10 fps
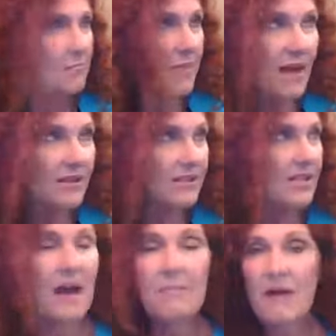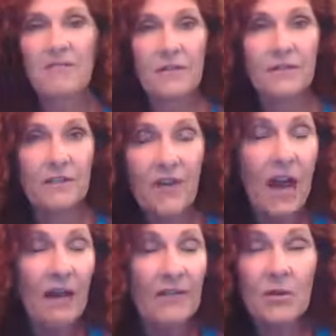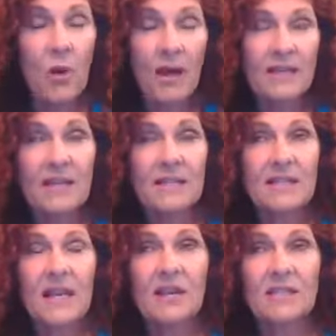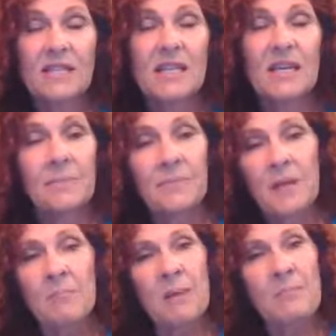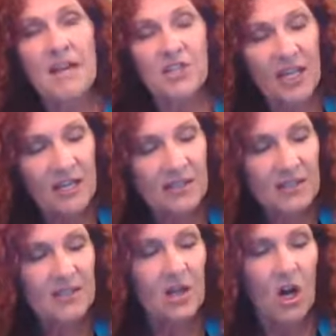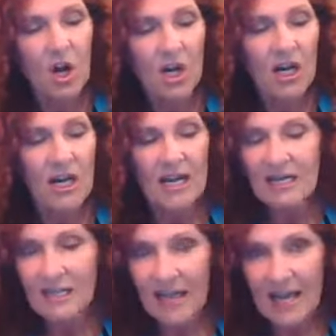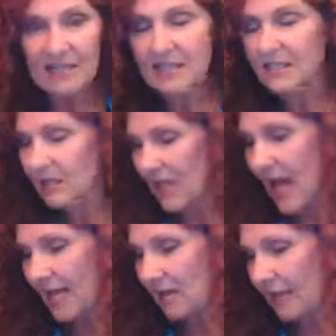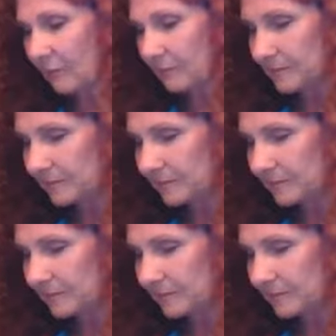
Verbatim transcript: By the time I'm 55, it it doesn't guarantee it, but my chances are less likely.